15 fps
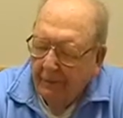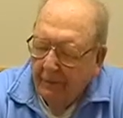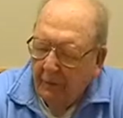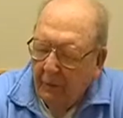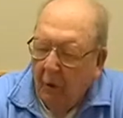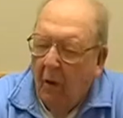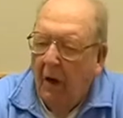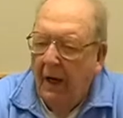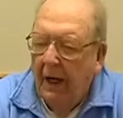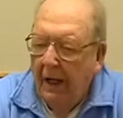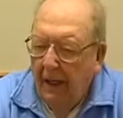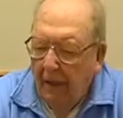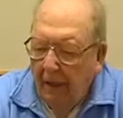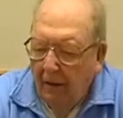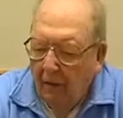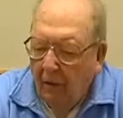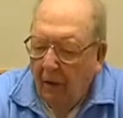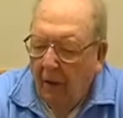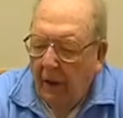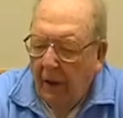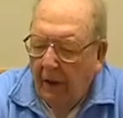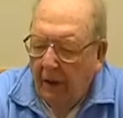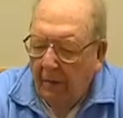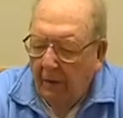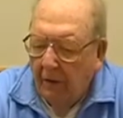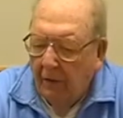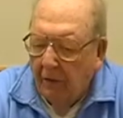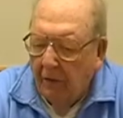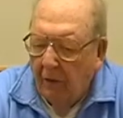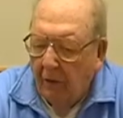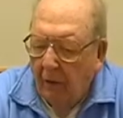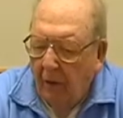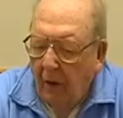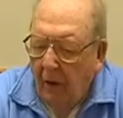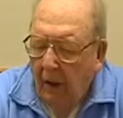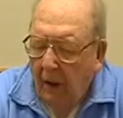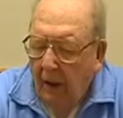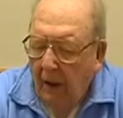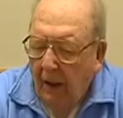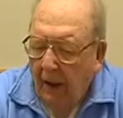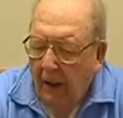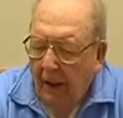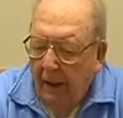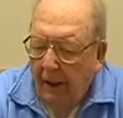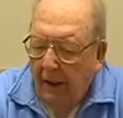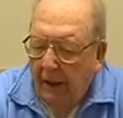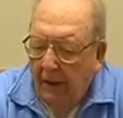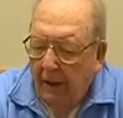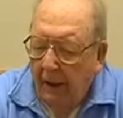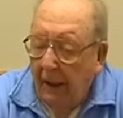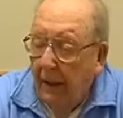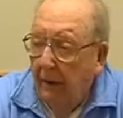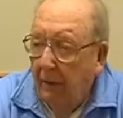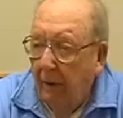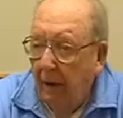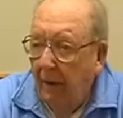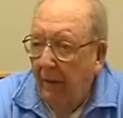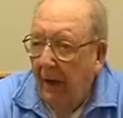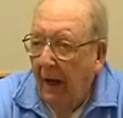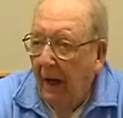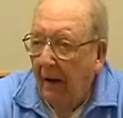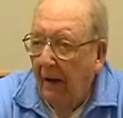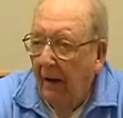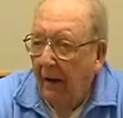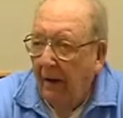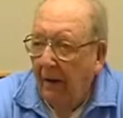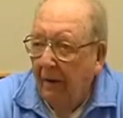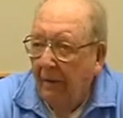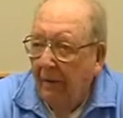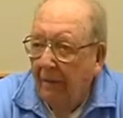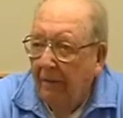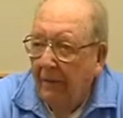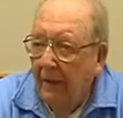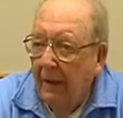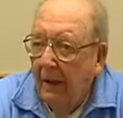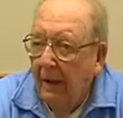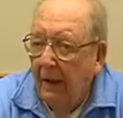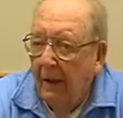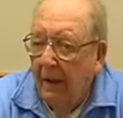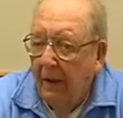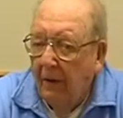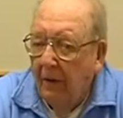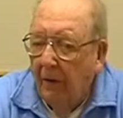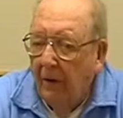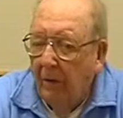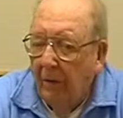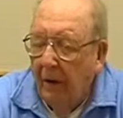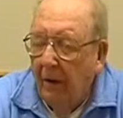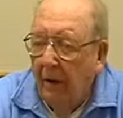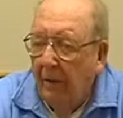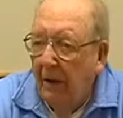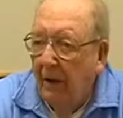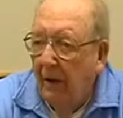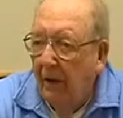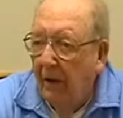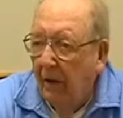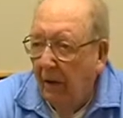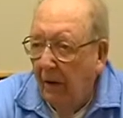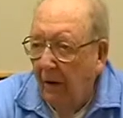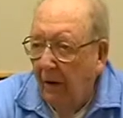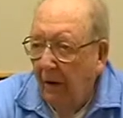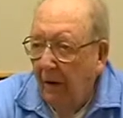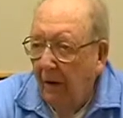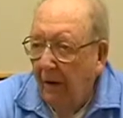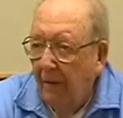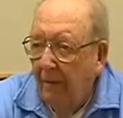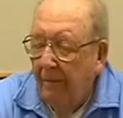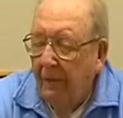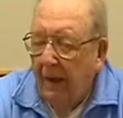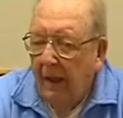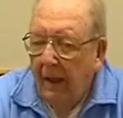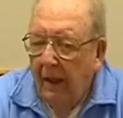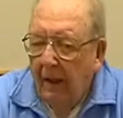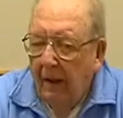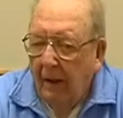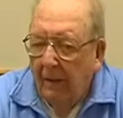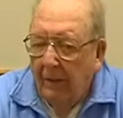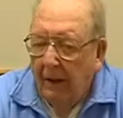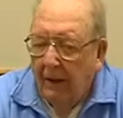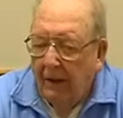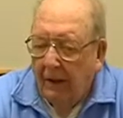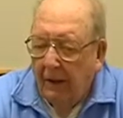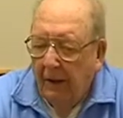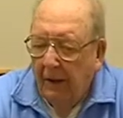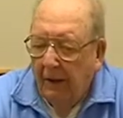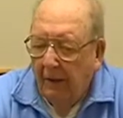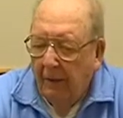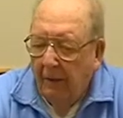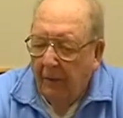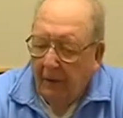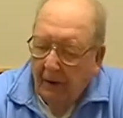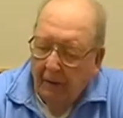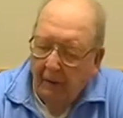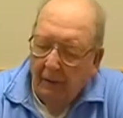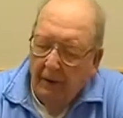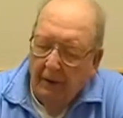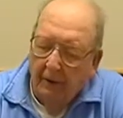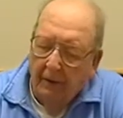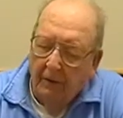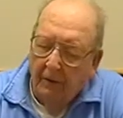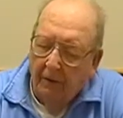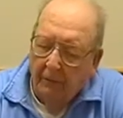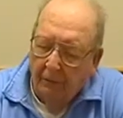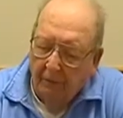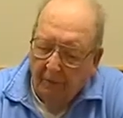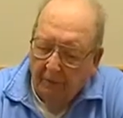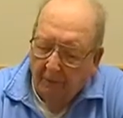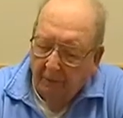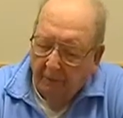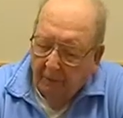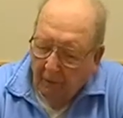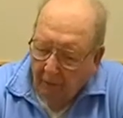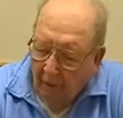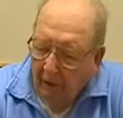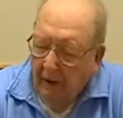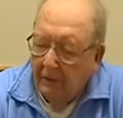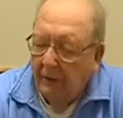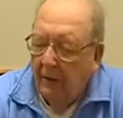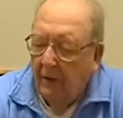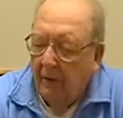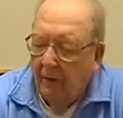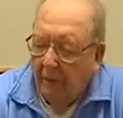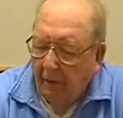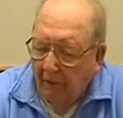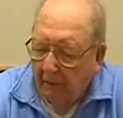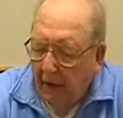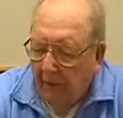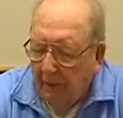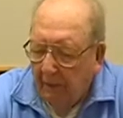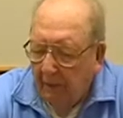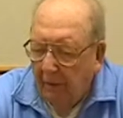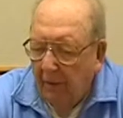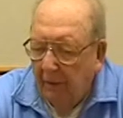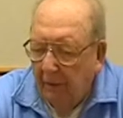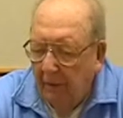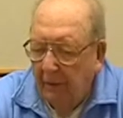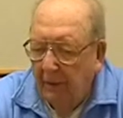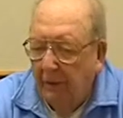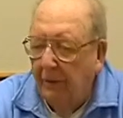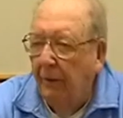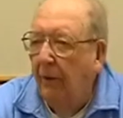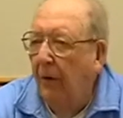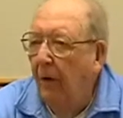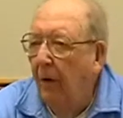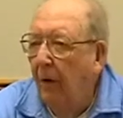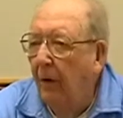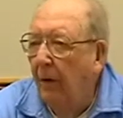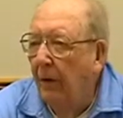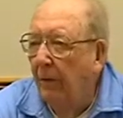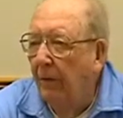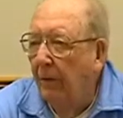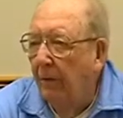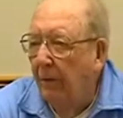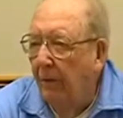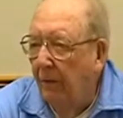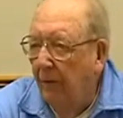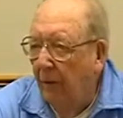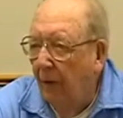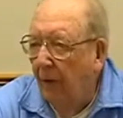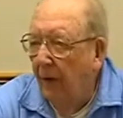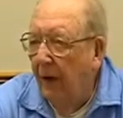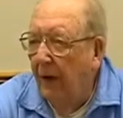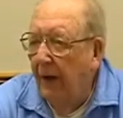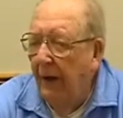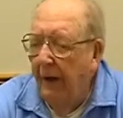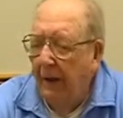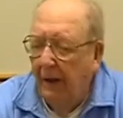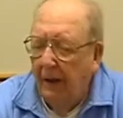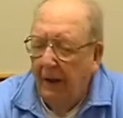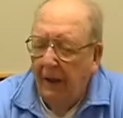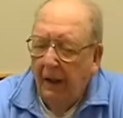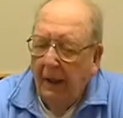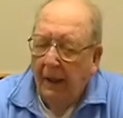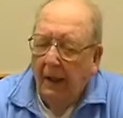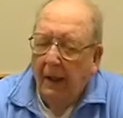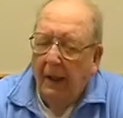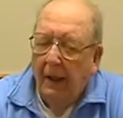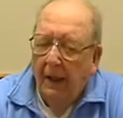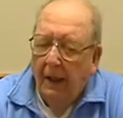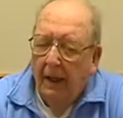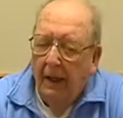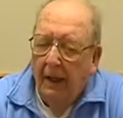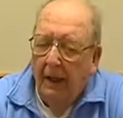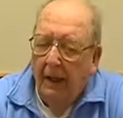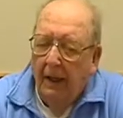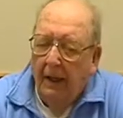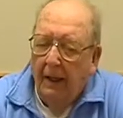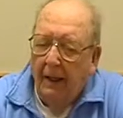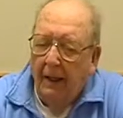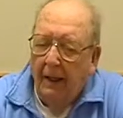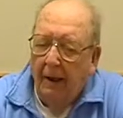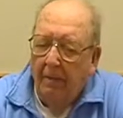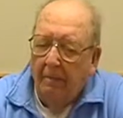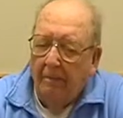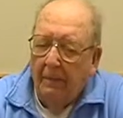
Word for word: Roi. Roi and Majuro. Uh, they had quite a battle there, and it took them a little bit longer. But uh, we went from Kwajalein, we went up to Majuro and Roi, and, and uh,